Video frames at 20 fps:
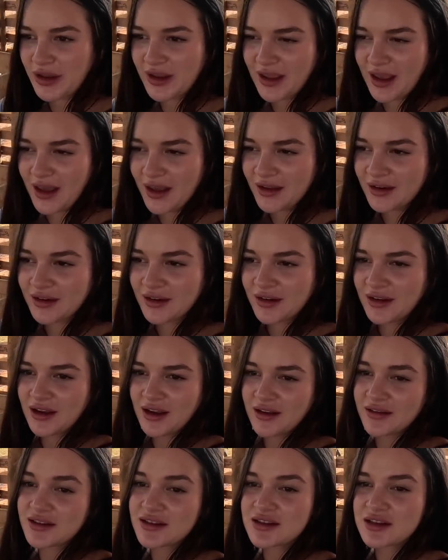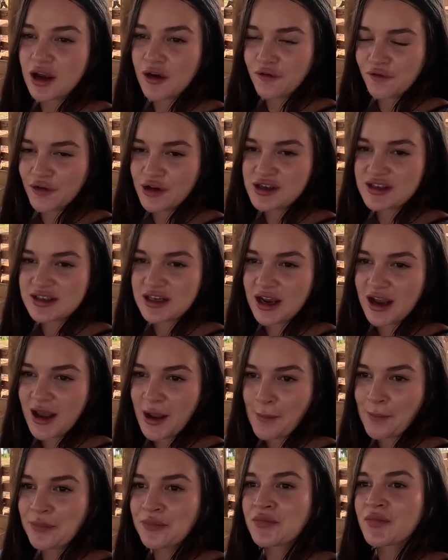we get. This is our first
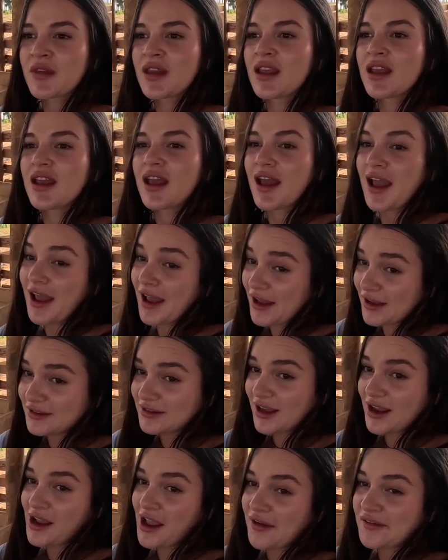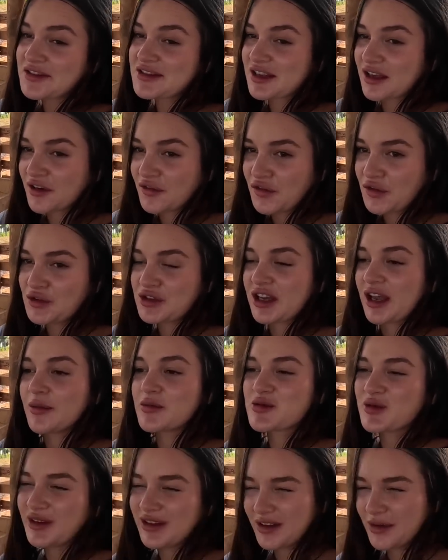time, and like I've said a few
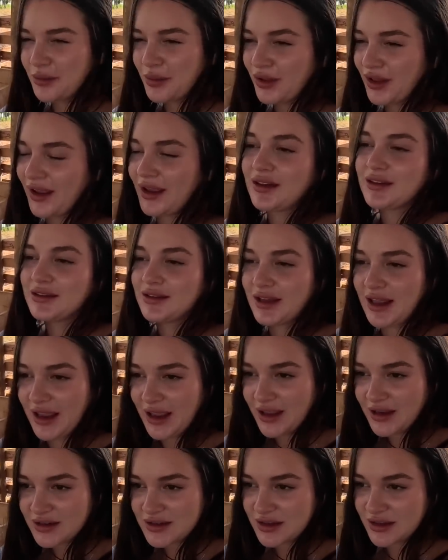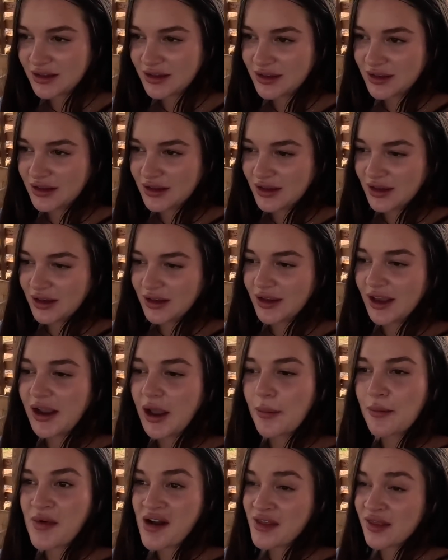times, we did plant late,
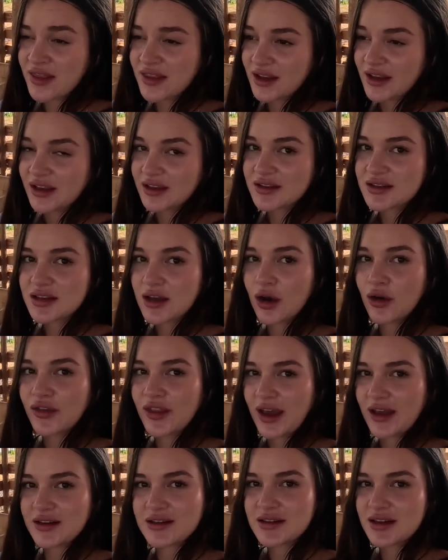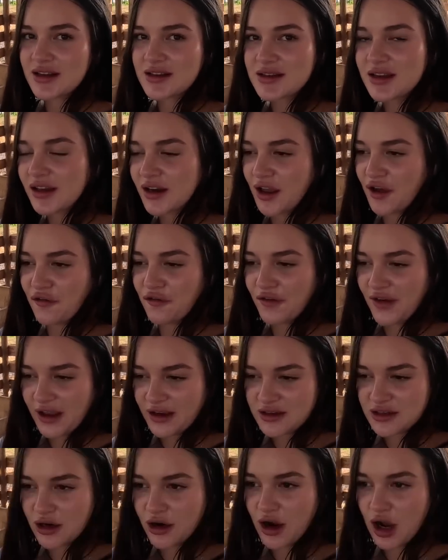like a month late, so that is going to
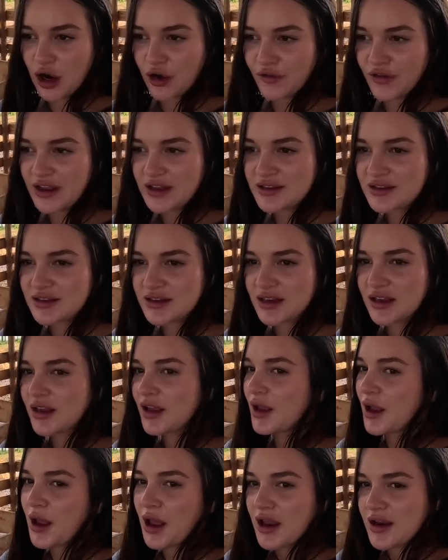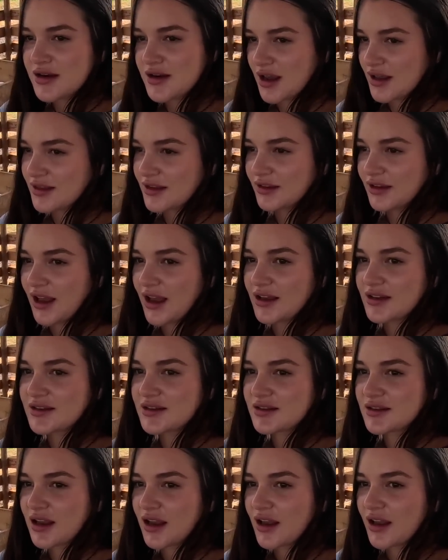affect our harvest.
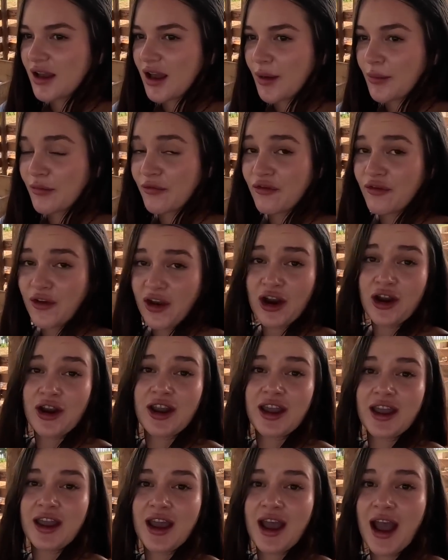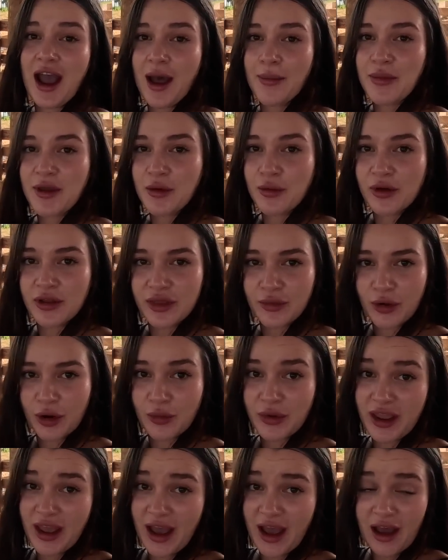Nonetheless, I'm very happy with
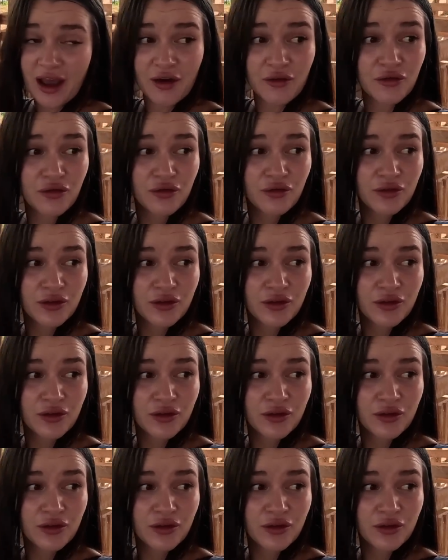what we have